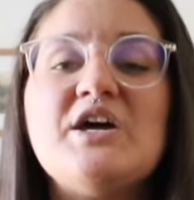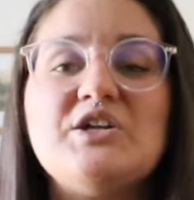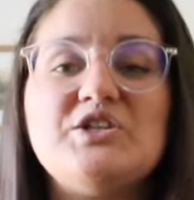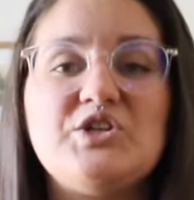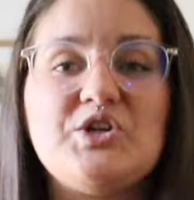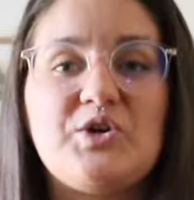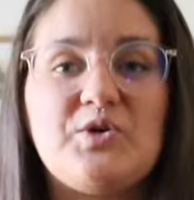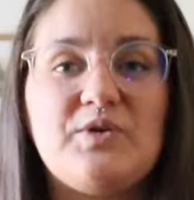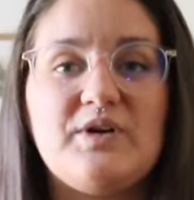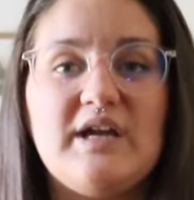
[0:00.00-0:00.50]

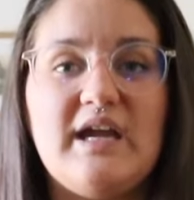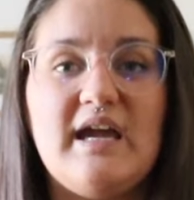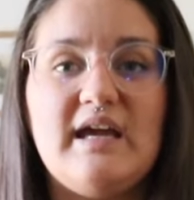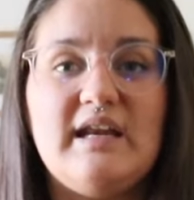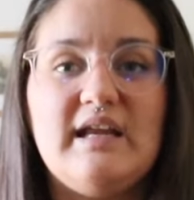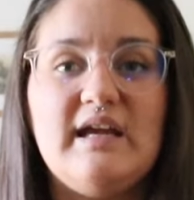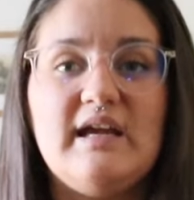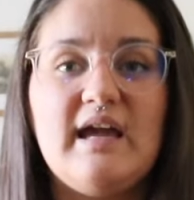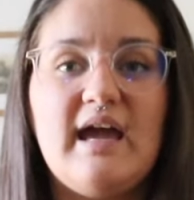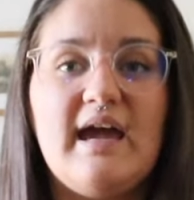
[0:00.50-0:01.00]
to
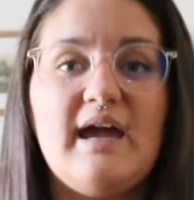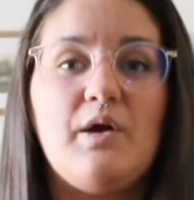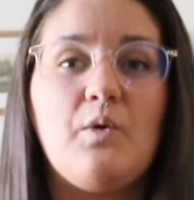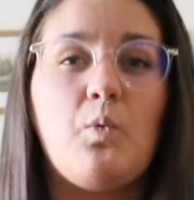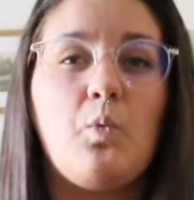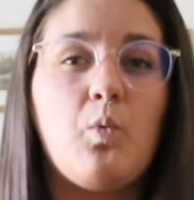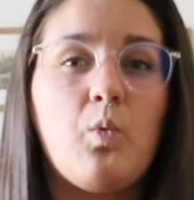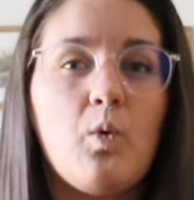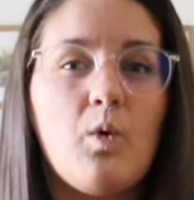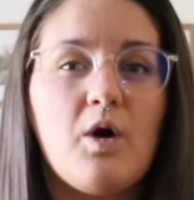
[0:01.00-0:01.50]
creating a
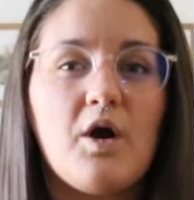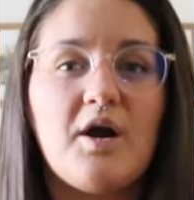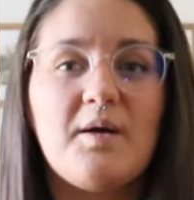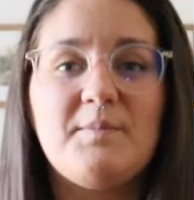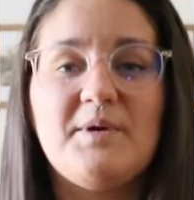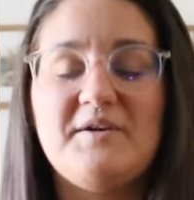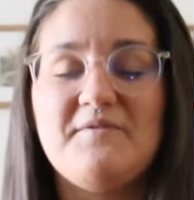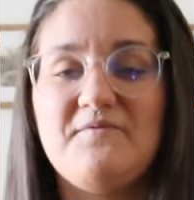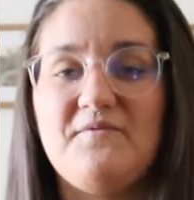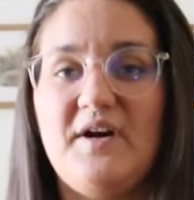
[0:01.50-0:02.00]

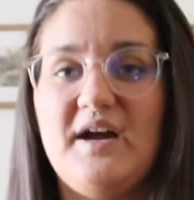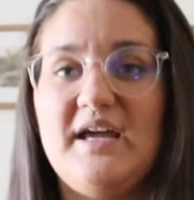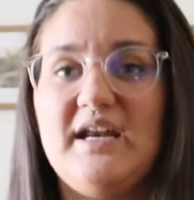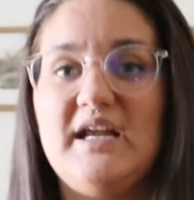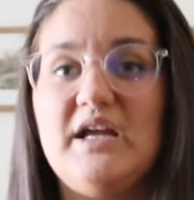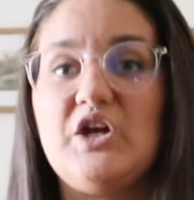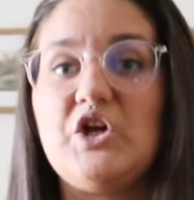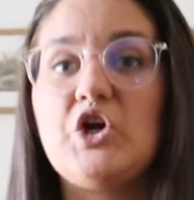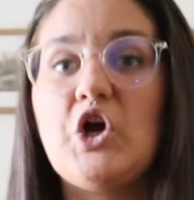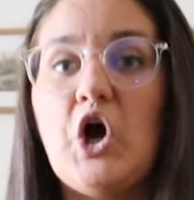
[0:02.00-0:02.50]
warm,
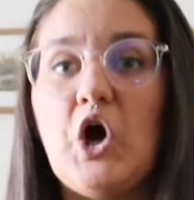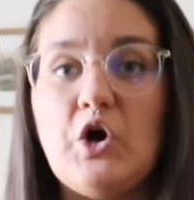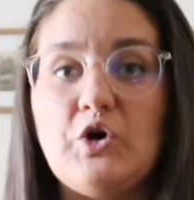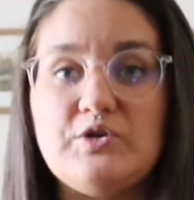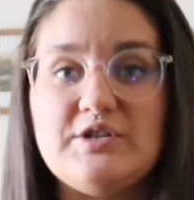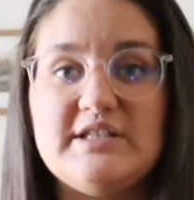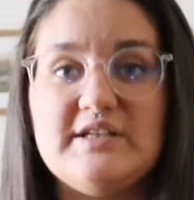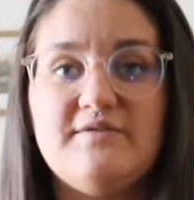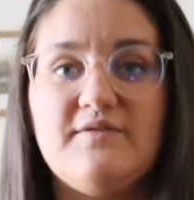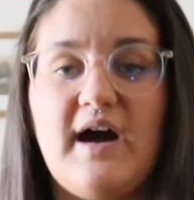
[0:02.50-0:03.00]
inviting,
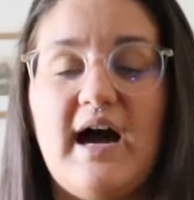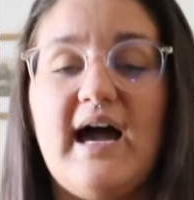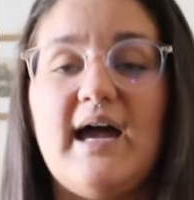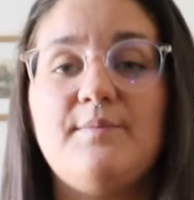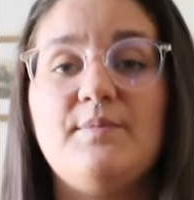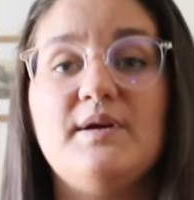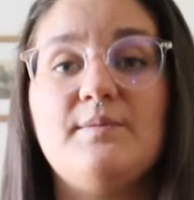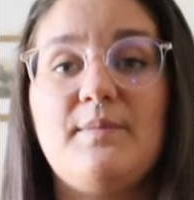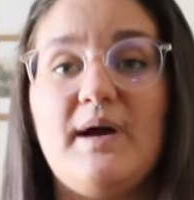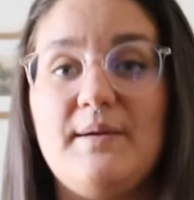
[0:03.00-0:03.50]
cozy
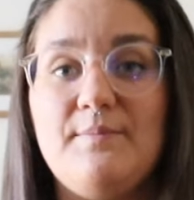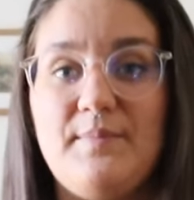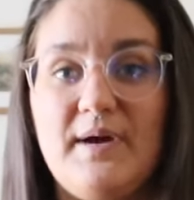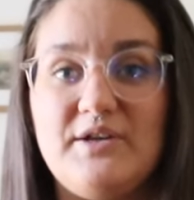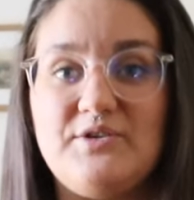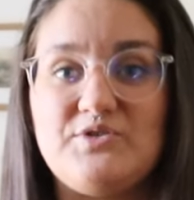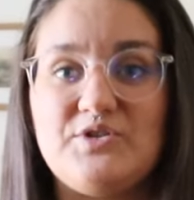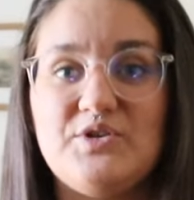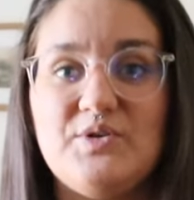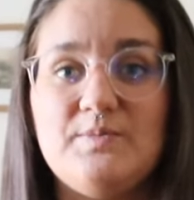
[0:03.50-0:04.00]
vibe in my
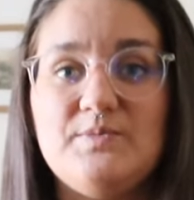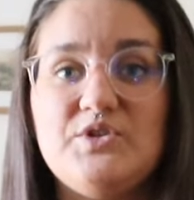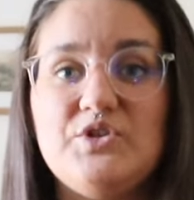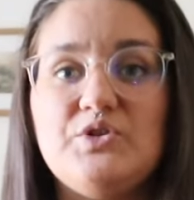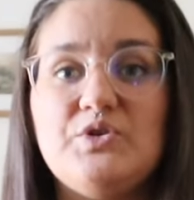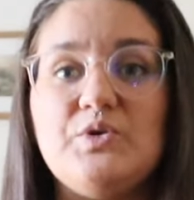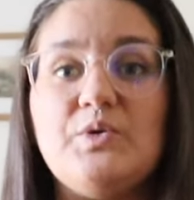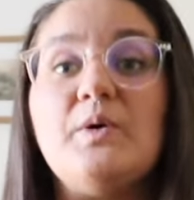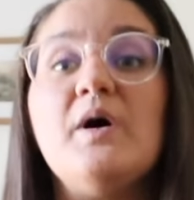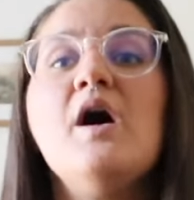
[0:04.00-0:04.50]
bedroom
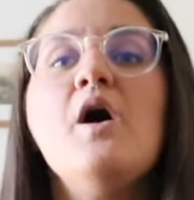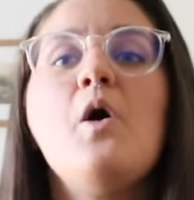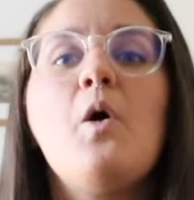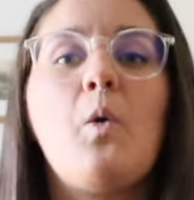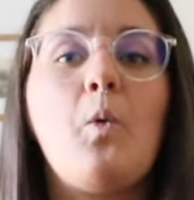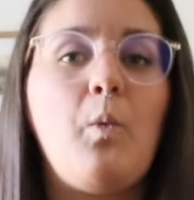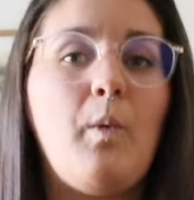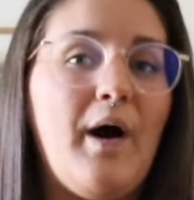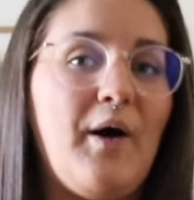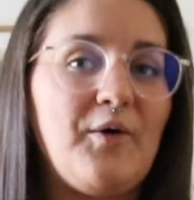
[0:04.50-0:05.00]
to
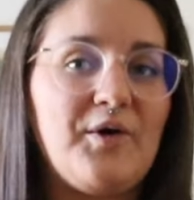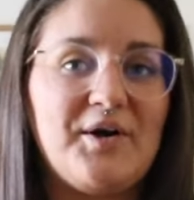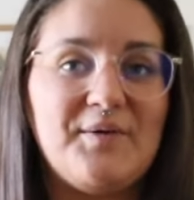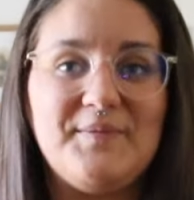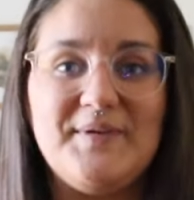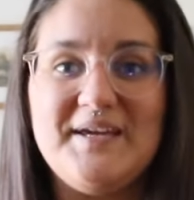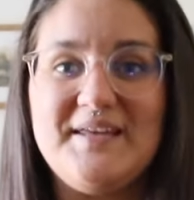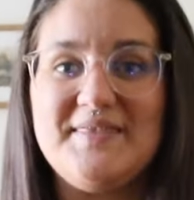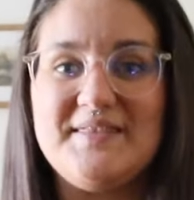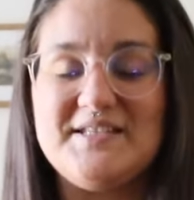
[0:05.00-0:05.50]

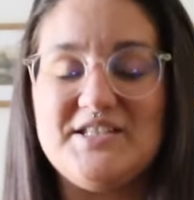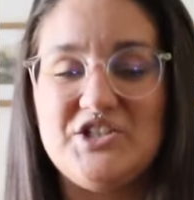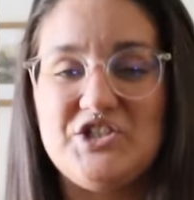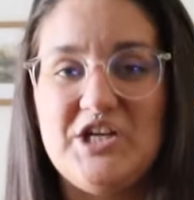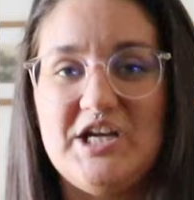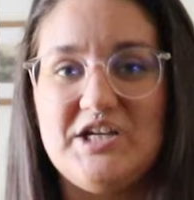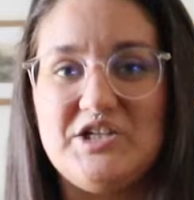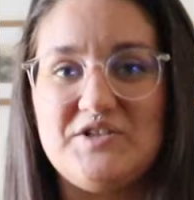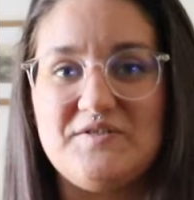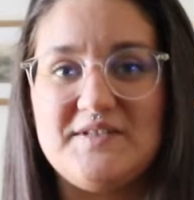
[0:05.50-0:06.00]
welcome in this
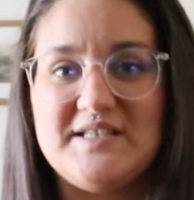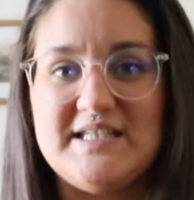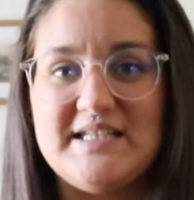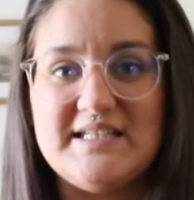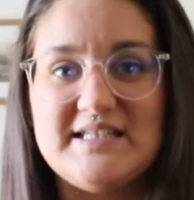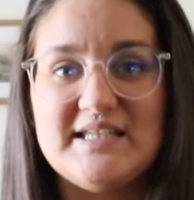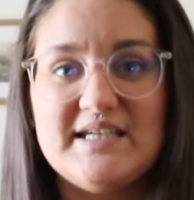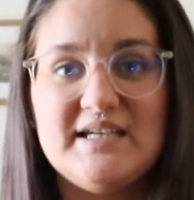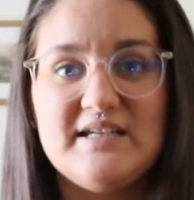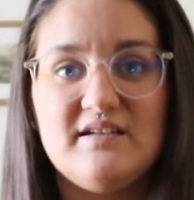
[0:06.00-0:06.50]
change of
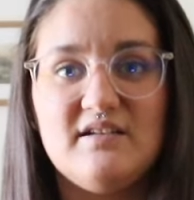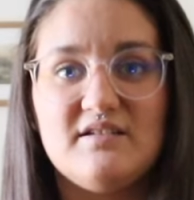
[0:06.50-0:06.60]
season.